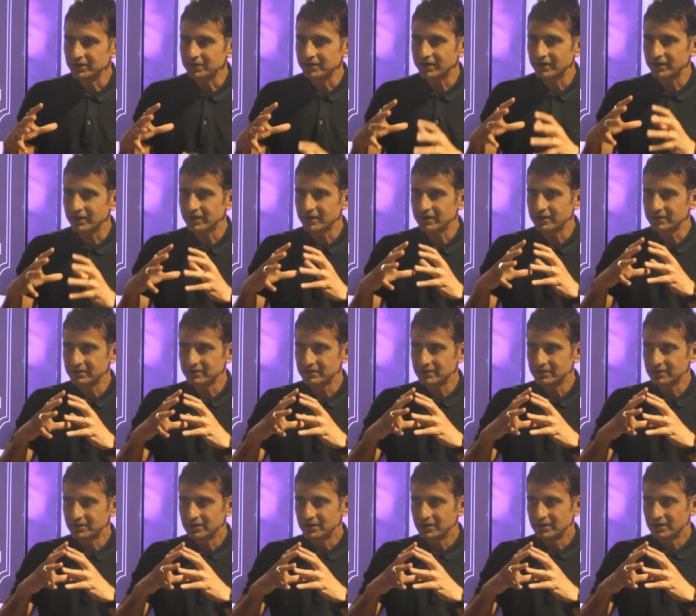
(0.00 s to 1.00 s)
when they are
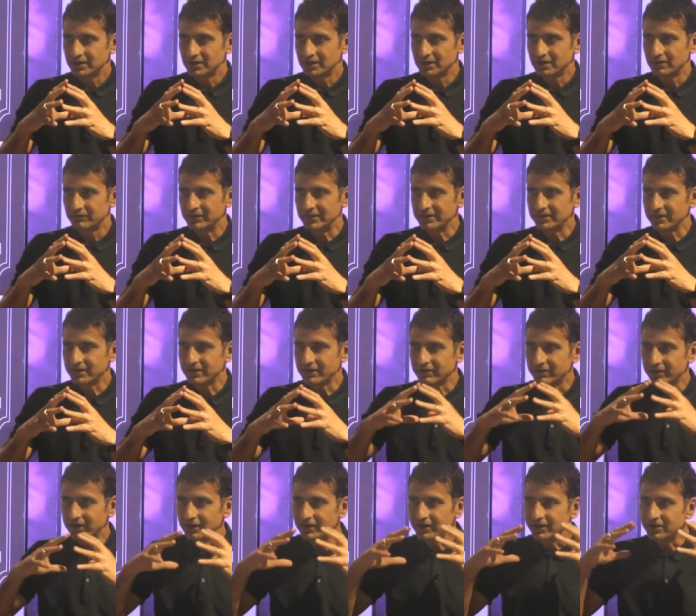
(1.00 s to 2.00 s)
uh, when they
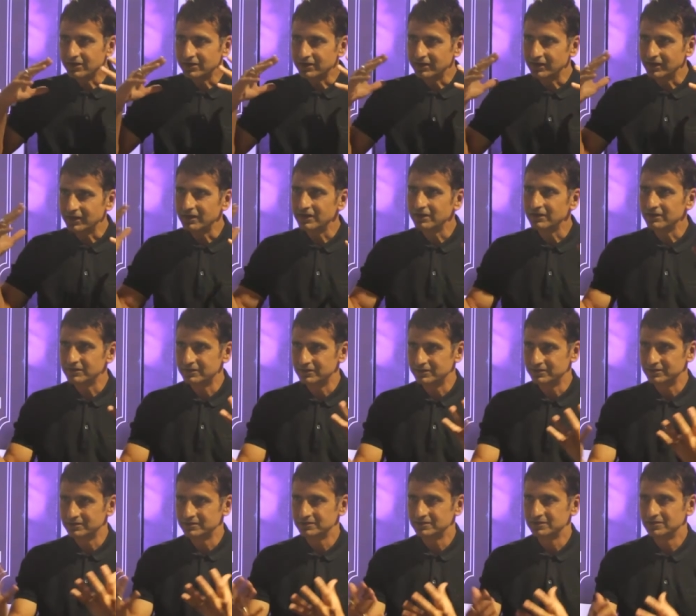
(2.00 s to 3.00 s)
are really
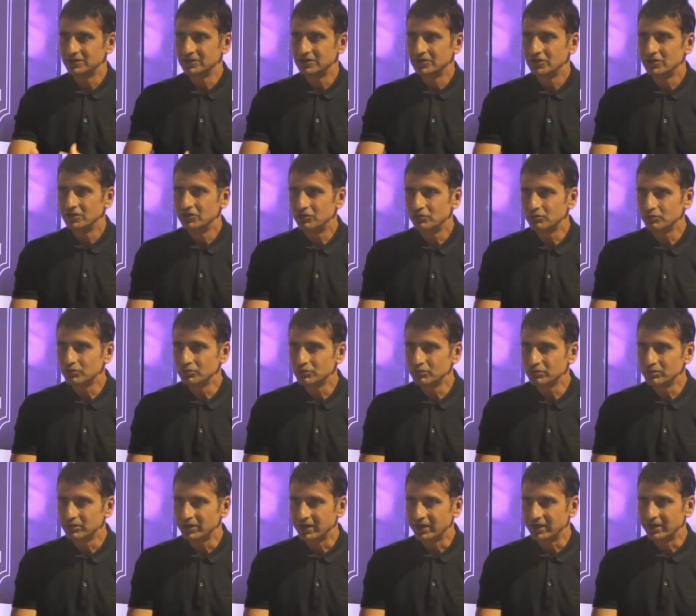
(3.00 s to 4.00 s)
tailored
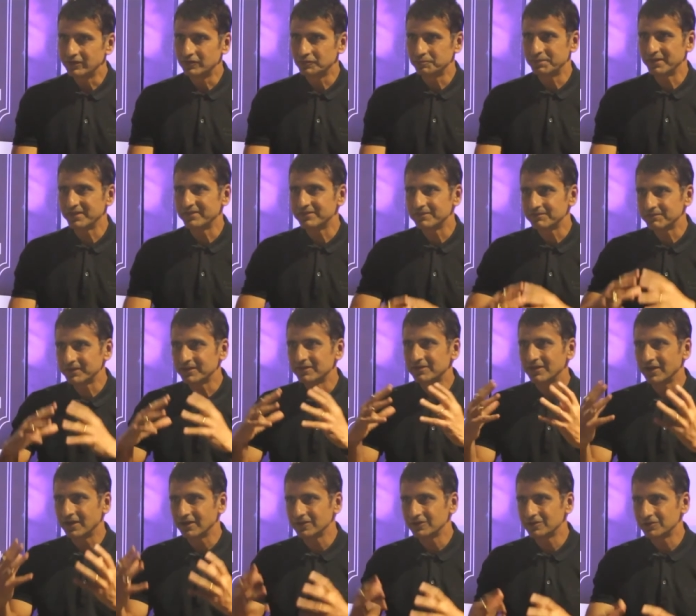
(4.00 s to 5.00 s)
to a
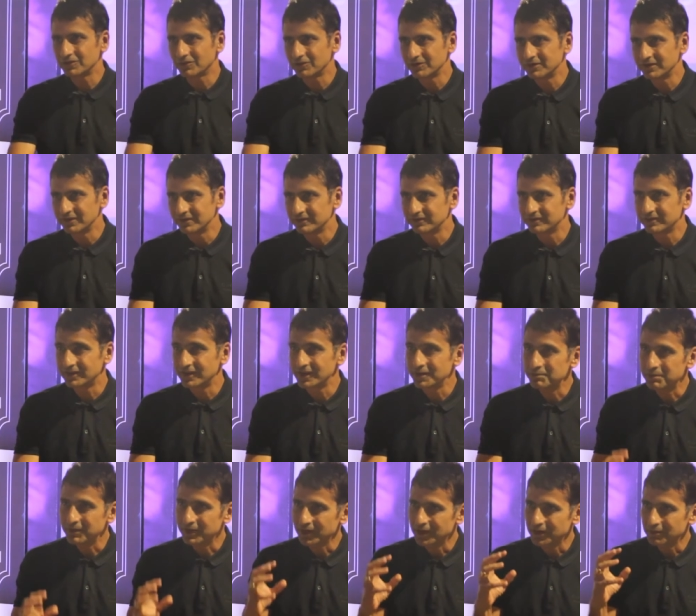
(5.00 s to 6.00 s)
specific target audience,
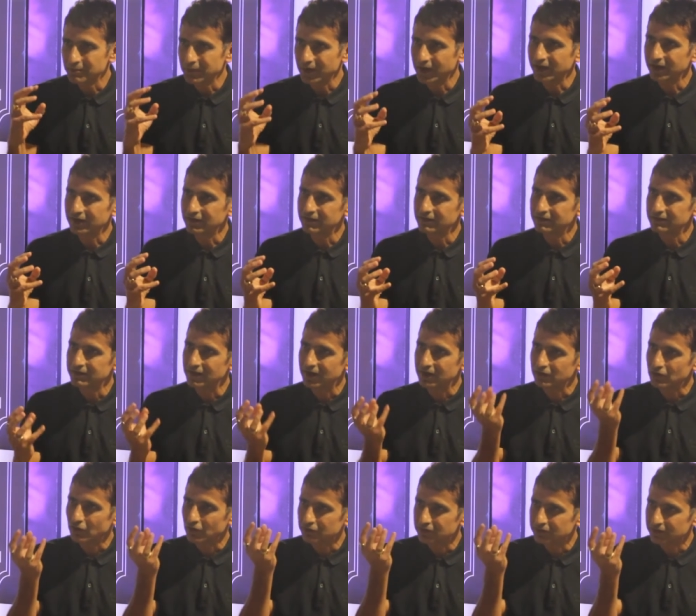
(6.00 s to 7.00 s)
keeping in mind
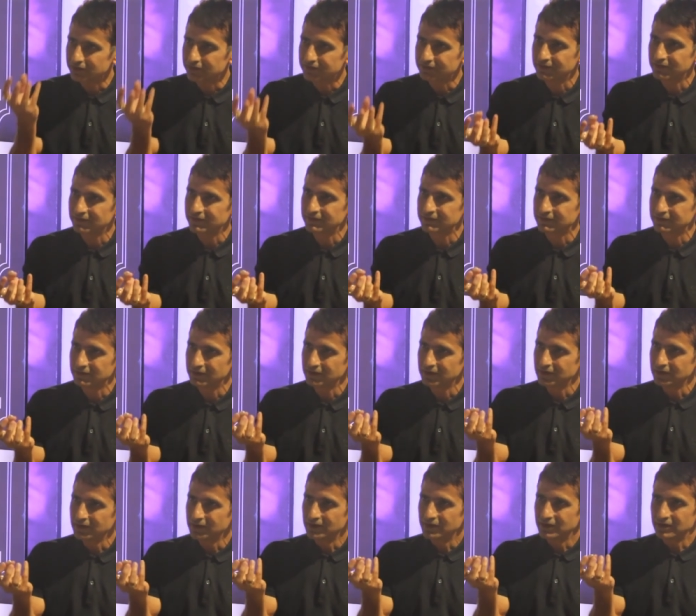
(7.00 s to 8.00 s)
that audience's
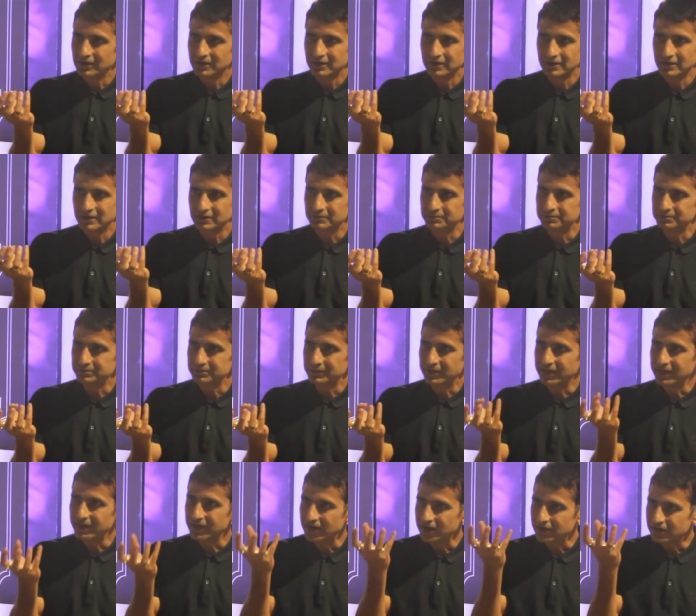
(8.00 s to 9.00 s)
uh,
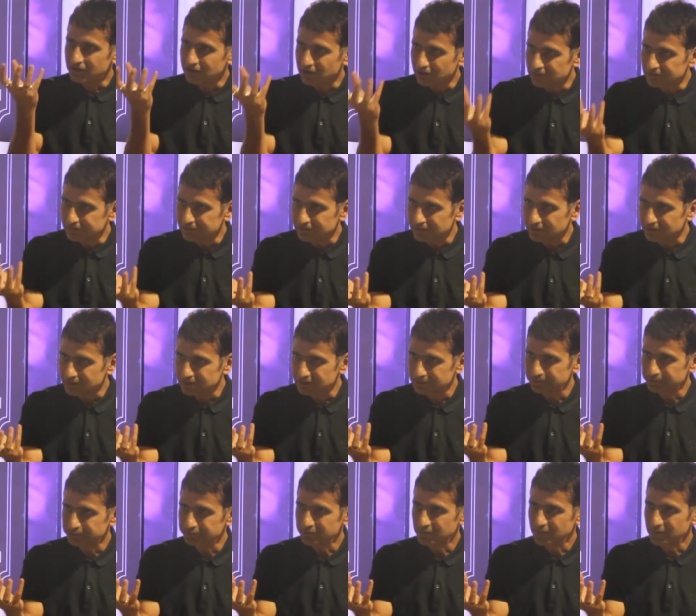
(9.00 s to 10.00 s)
innate culture,